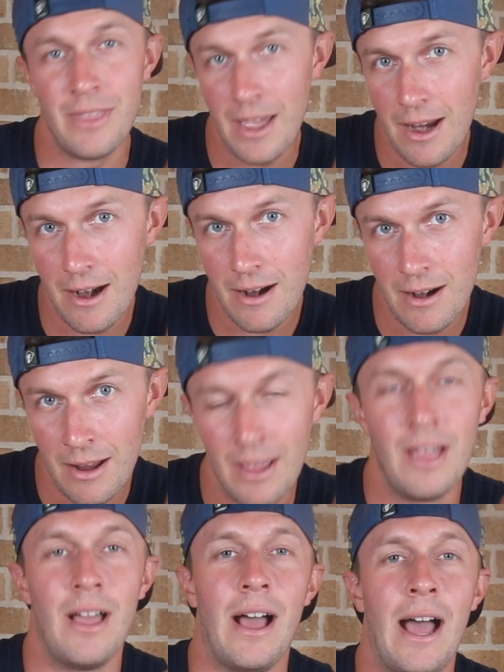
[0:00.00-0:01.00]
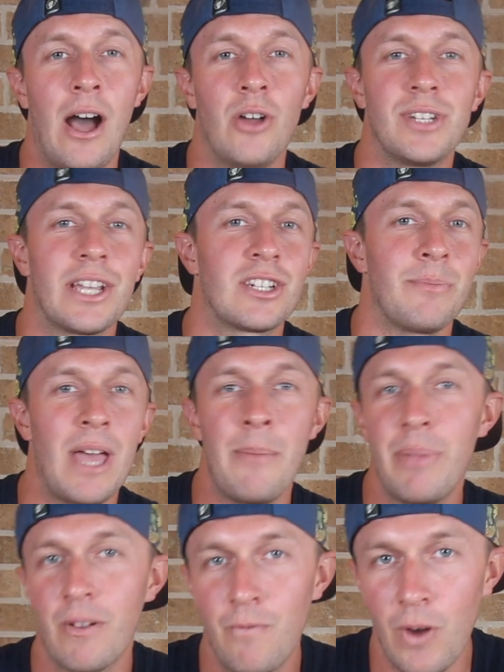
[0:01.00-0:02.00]
there, I'll take some
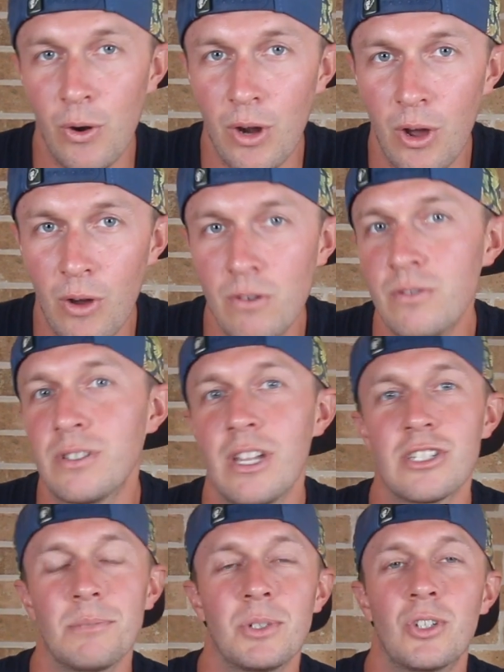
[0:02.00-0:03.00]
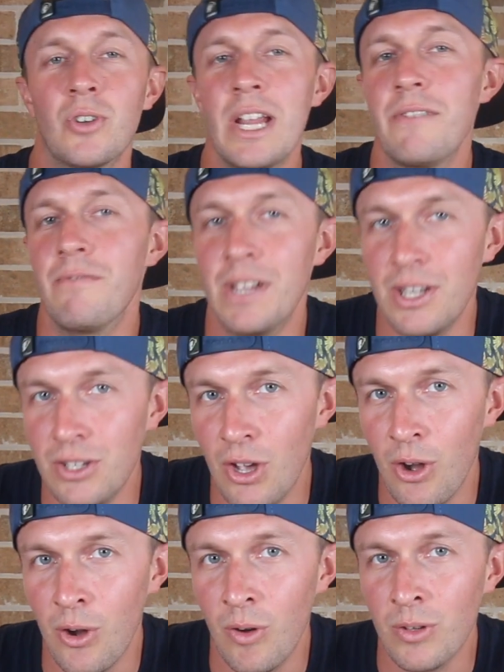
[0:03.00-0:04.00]
epic photos, get some great
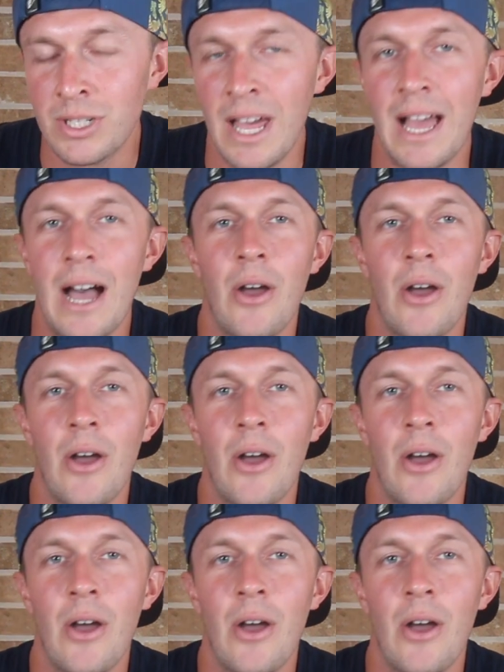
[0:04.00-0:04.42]
videos,